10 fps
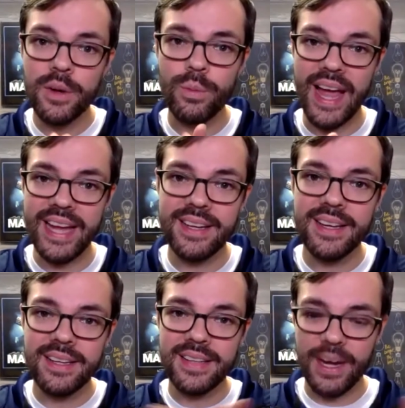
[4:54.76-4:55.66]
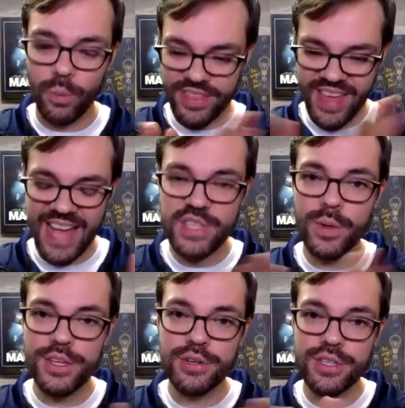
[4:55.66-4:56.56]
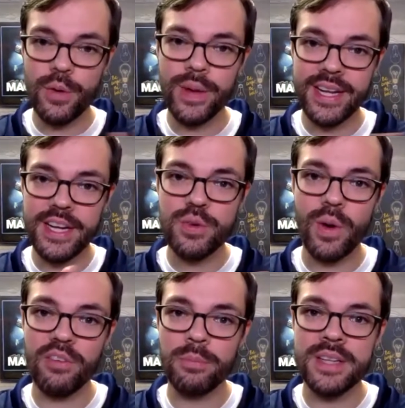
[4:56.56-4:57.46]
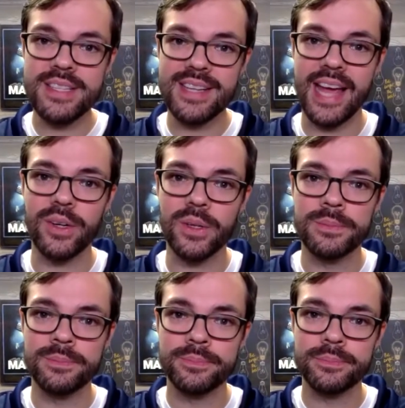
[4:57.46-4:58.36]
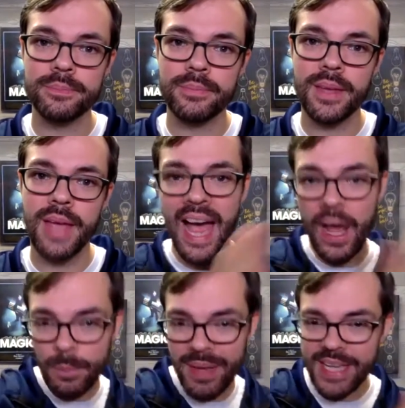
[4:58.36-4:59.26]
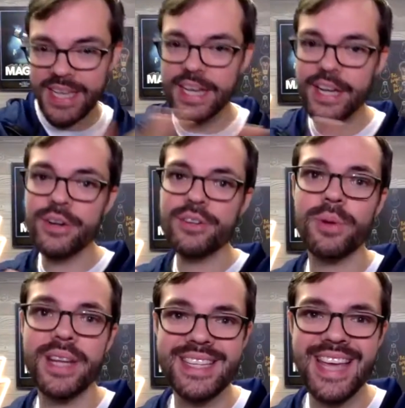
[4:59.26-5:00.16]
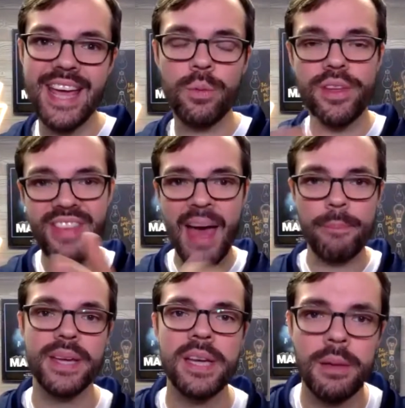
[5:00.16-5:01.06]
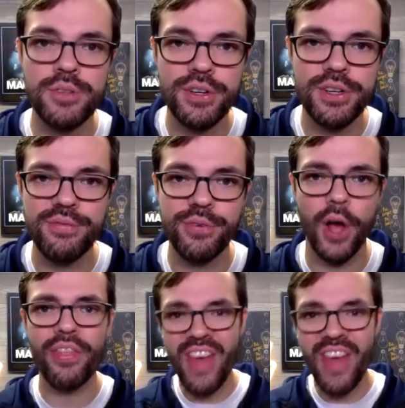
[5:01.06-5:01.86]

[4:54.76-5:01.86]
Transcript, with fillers: right? Like where that's what you're doing in a 12 month cycle. How many years would it take where that becomes your default?